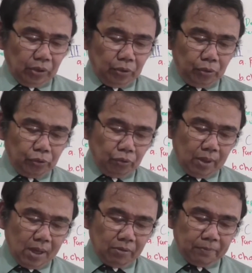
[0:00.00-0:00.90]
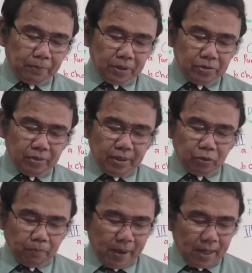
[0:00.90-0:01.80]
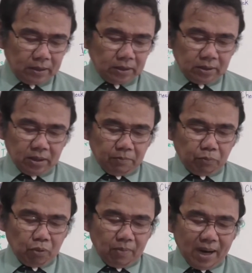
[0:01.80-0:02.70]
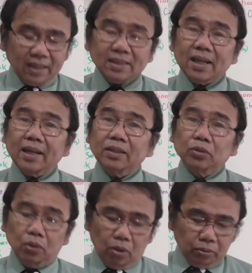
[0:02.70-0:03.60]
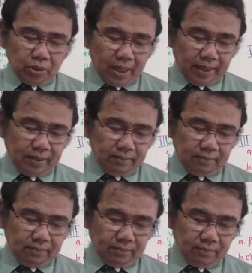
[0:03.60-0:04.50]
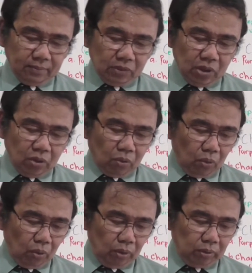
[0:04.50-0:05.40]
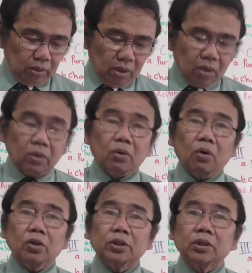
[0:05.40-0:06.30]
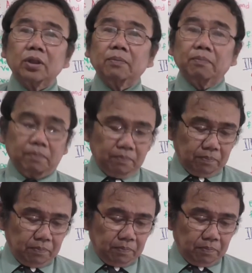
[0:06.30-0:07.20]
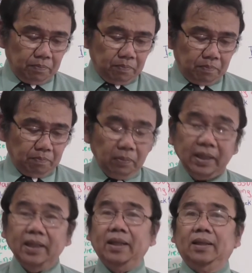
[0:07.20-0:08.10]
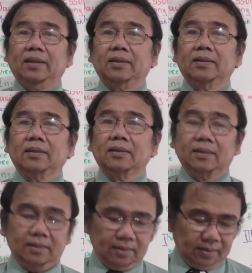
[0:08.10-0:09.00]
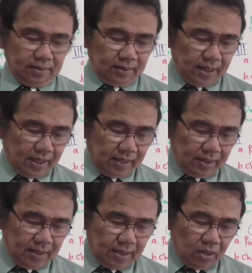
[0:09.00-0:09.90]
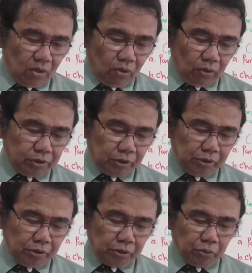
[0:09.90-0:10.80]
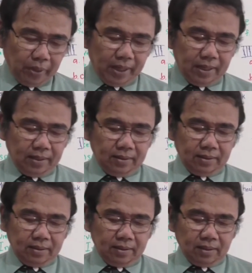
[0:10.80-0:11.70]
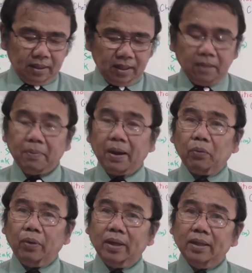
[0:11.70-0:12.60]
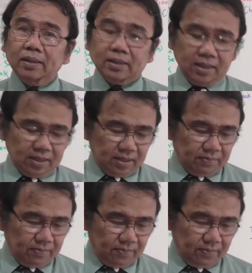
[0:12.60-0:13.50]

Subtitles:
used to allow refrigerant to pass from high side to low side, called cross bleeding. Okay, also used when evacuating the system.